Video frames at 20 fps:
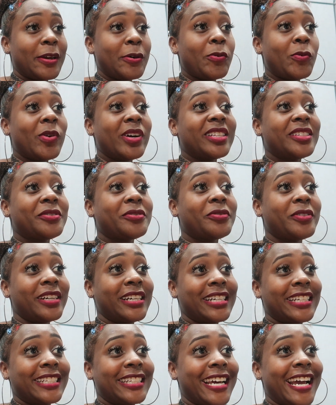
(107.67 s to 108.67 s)
It was
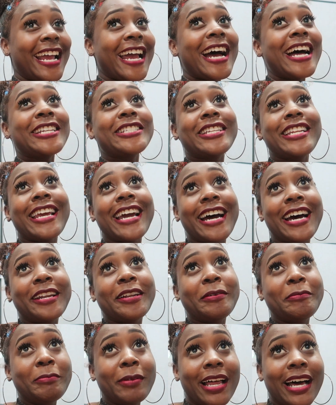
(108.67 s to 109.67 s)
fun. I actually
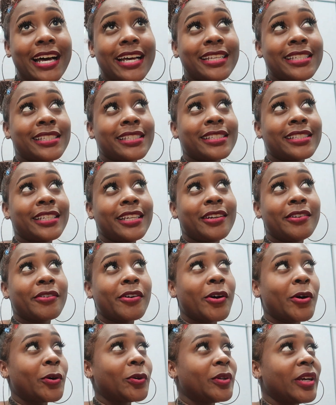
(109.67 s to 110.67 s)
had a blast. Mm The mm-hmm.
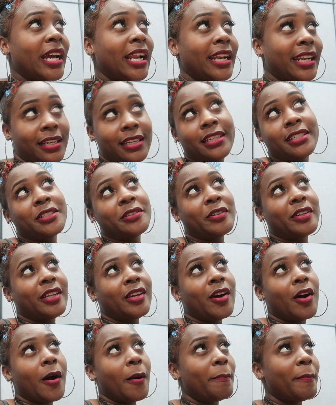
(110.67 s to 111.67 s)
crowd, I
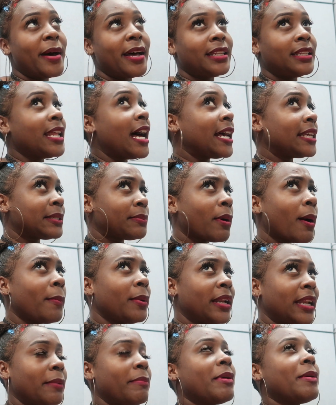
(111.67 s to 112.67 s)
literally got a bet. That's
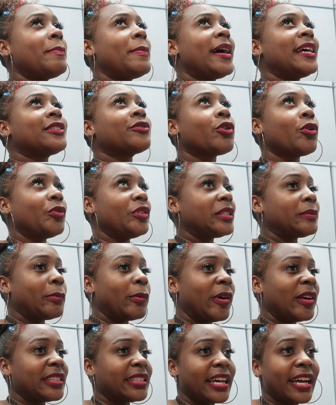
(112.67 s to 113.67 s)
probably like my best crowd
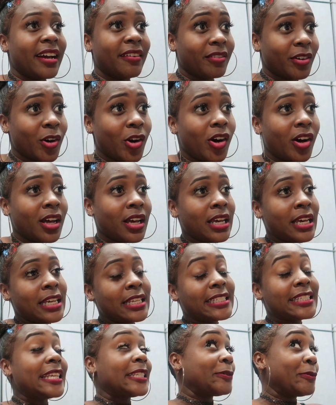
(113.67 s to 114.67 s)
response I ever got
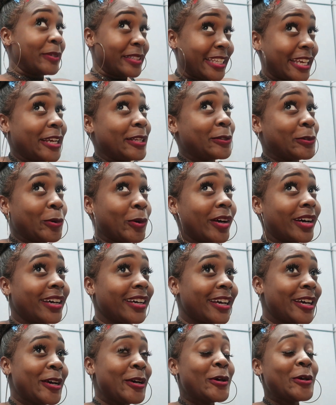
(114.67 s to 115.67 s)
since I was singing
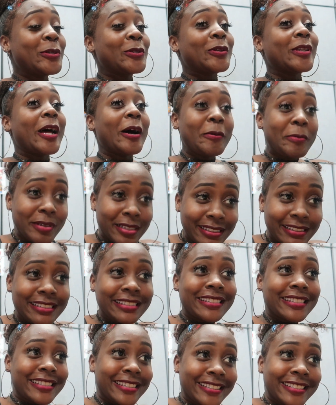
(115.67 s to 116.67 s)
Soca. Wow. So that was
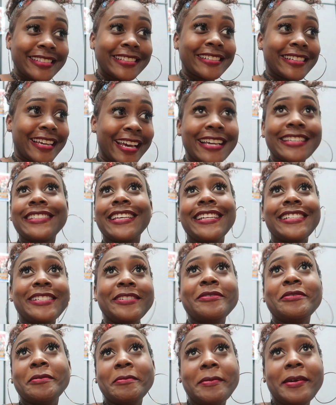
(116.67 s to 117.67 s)

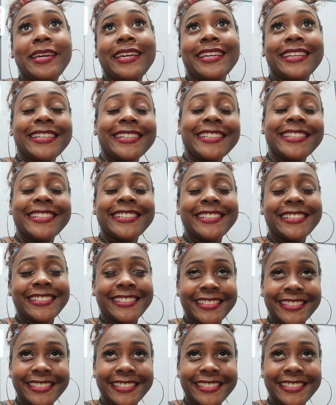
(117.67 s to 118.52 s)
exciting for me. Oh, nice.